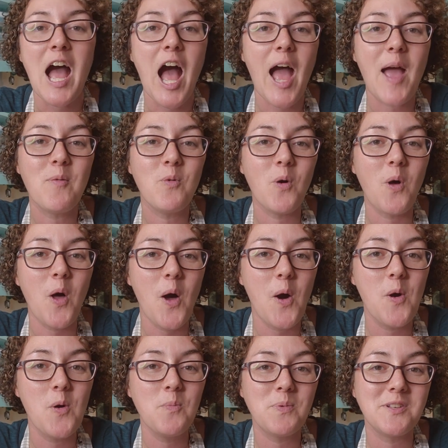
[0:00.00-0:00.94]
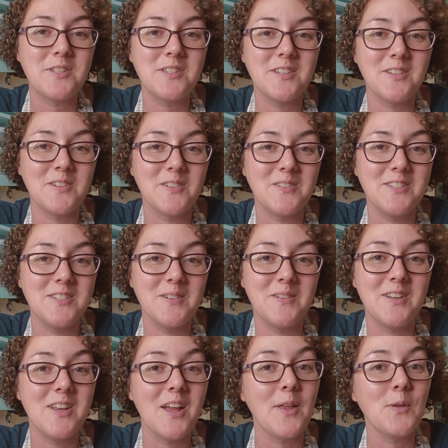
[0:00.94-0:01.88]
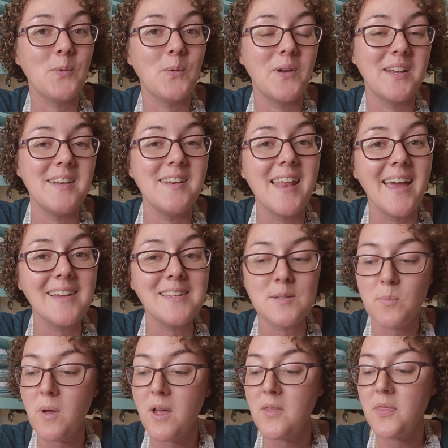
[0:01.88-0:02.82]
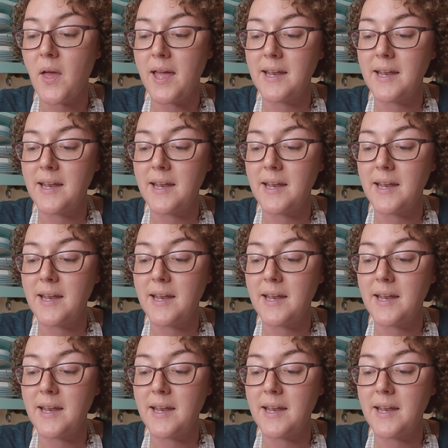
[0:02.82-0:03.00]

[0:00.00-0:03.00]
I will hope to do another one next month.